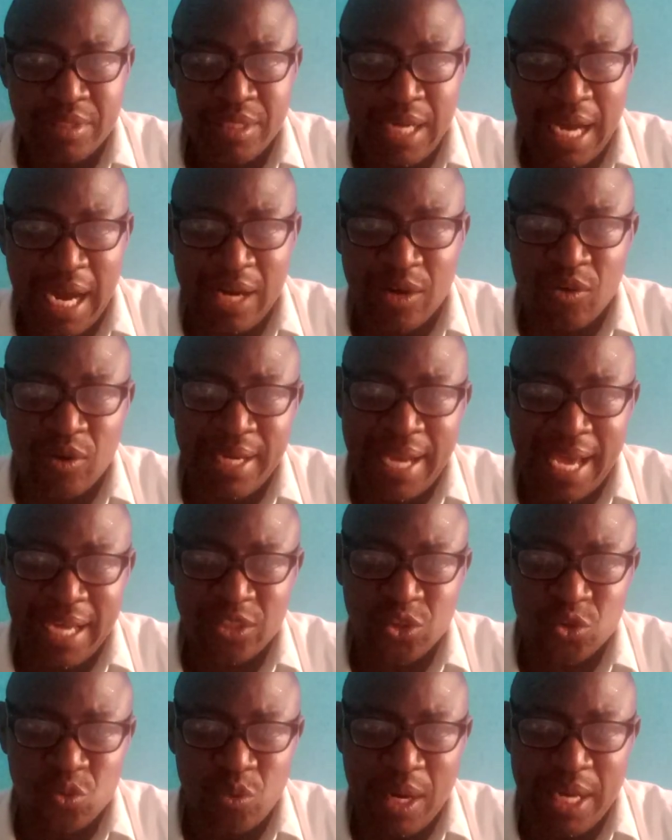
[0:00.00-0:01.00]

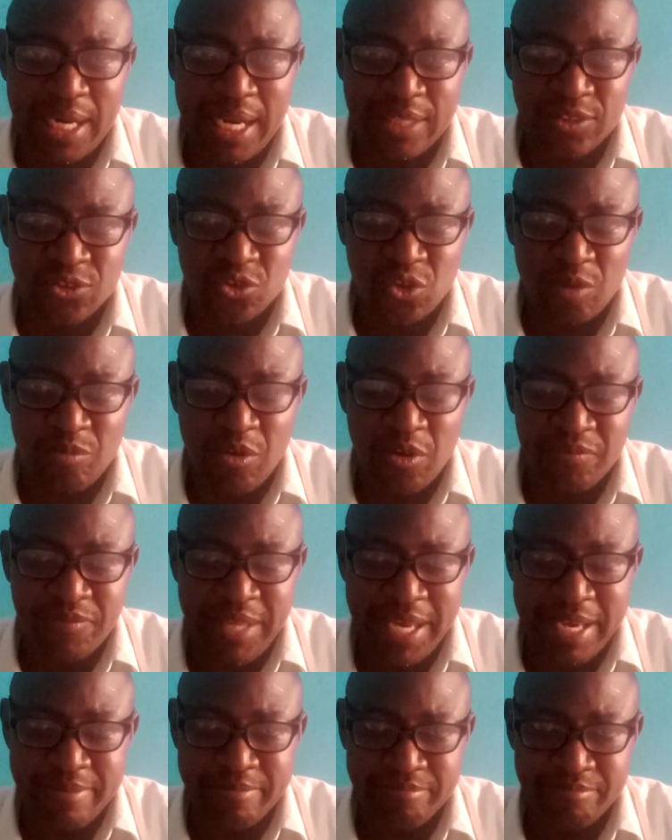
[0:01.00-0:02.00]
Laxwell and some of
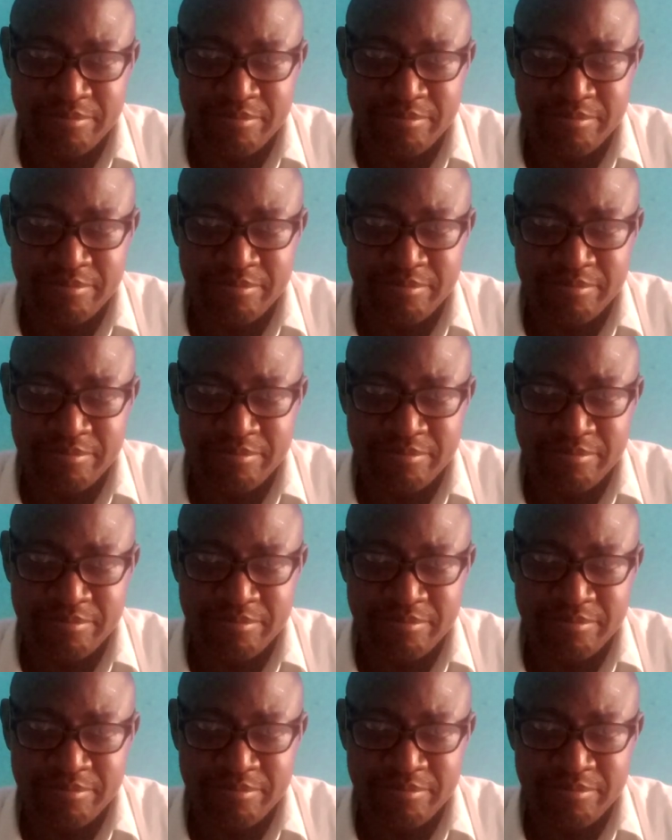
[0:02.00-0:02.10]
them.